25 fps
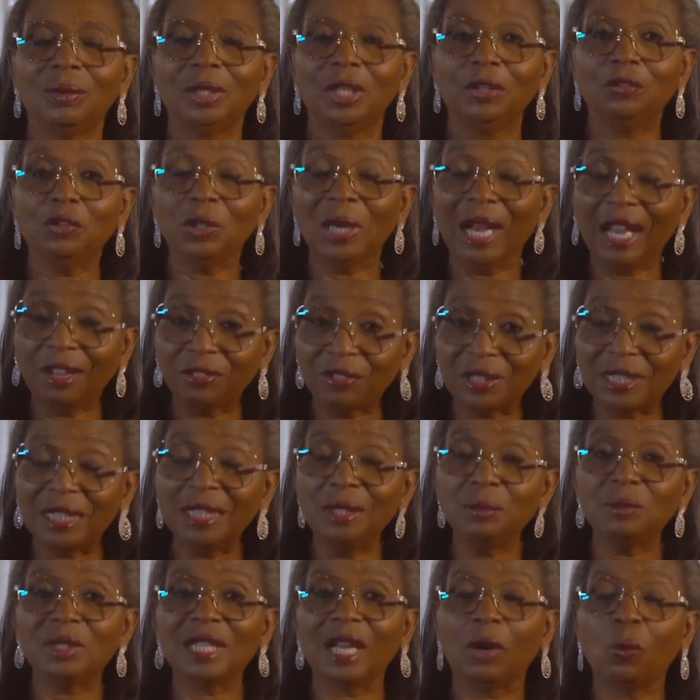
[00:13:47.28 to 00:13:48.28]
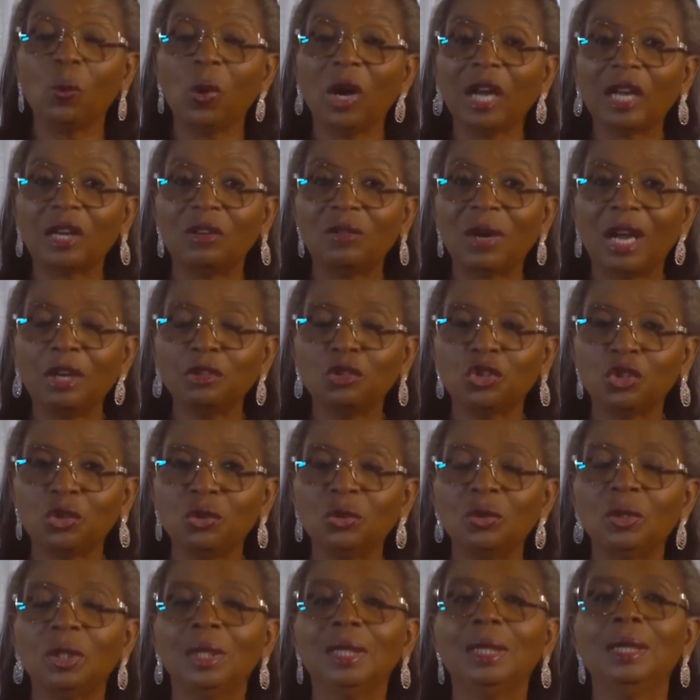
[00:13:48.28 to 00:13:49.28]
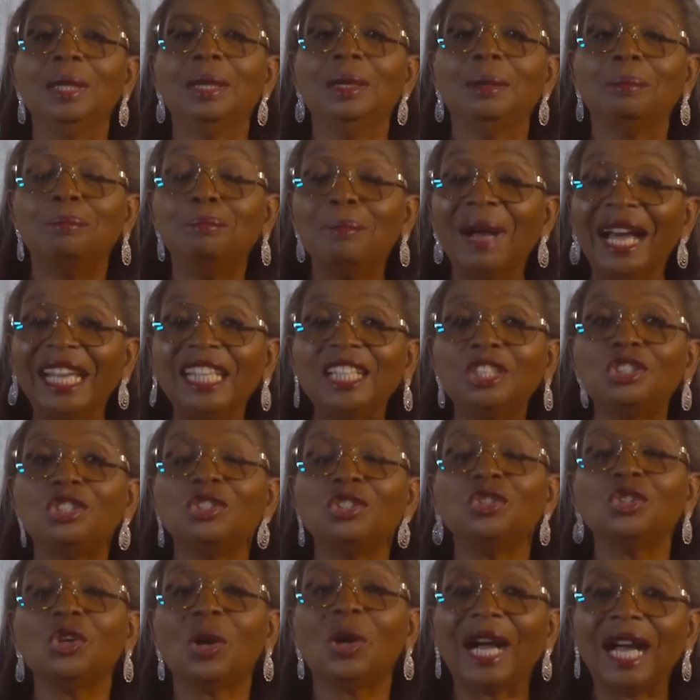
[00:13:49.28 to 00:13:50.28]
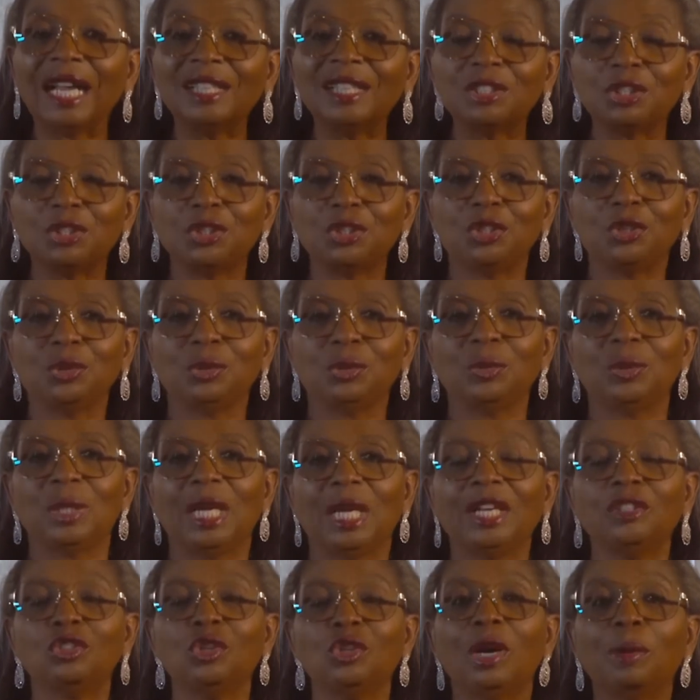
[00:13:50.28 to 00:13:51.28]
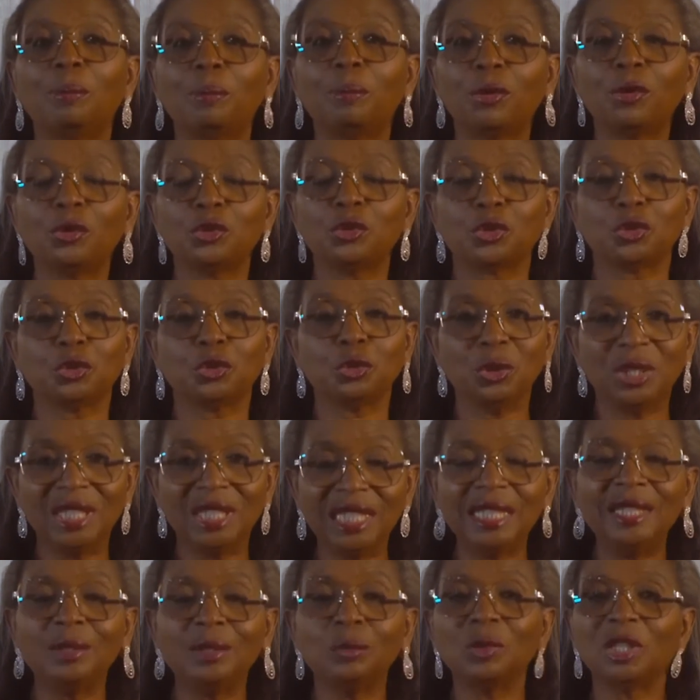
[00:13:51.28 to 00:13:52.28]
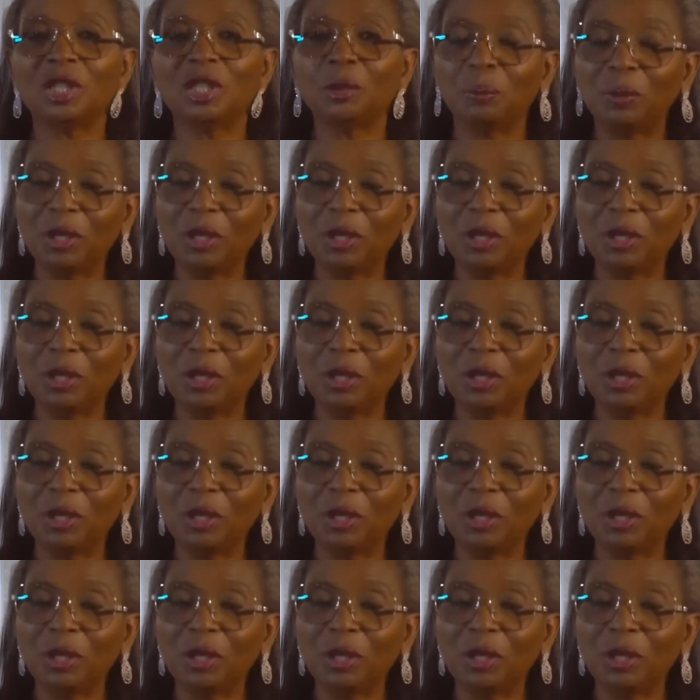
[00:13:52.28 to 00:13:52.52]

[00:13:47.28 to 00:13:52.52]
If you have teams that work around you, managing your attitude and your approach to dealing with the